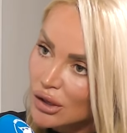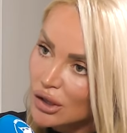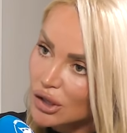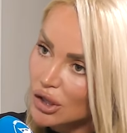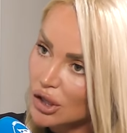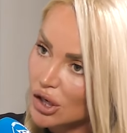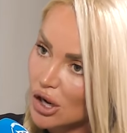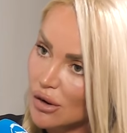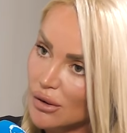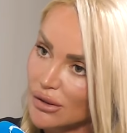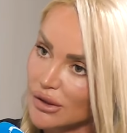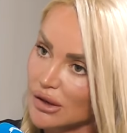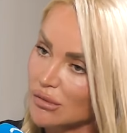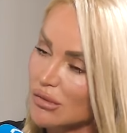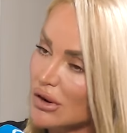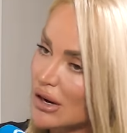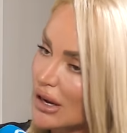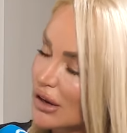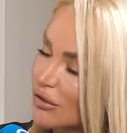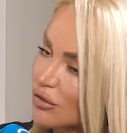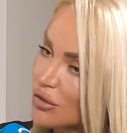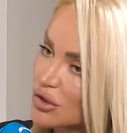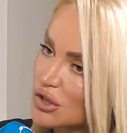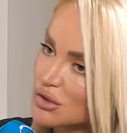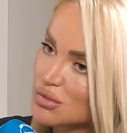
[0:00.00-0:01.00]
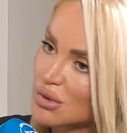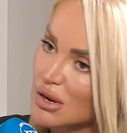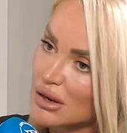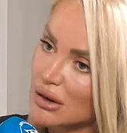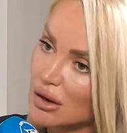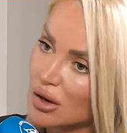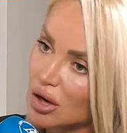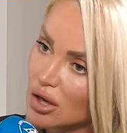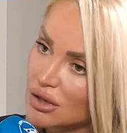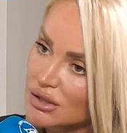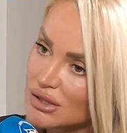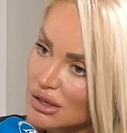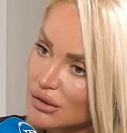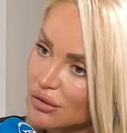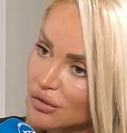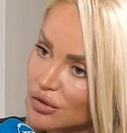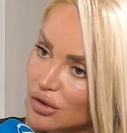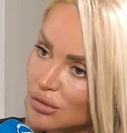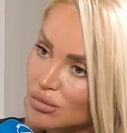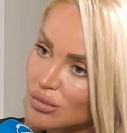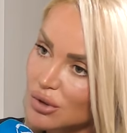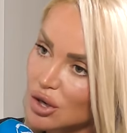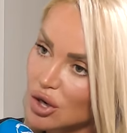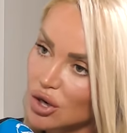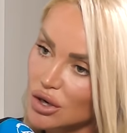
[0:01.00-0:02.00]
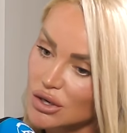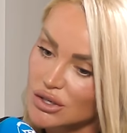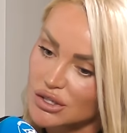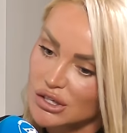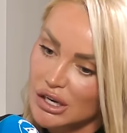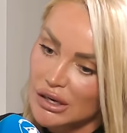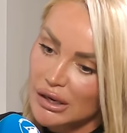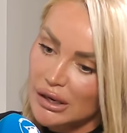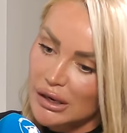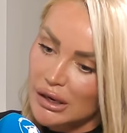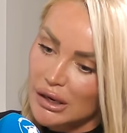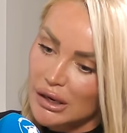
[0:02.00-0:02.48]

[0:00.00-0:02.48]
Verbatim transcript: you know I think my life would have been a lot different because